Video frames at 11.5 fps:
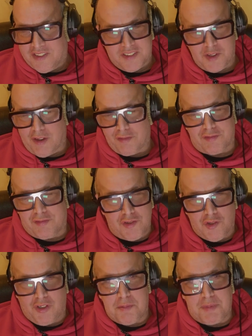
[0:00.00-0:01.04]
you have
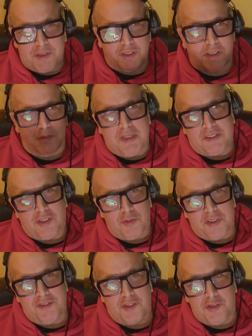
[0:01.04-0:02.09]
no limit, you can mix on
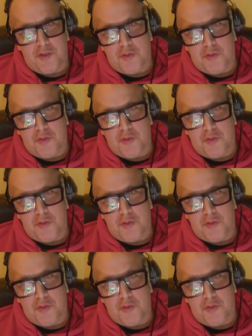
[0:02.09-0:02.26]
whatever you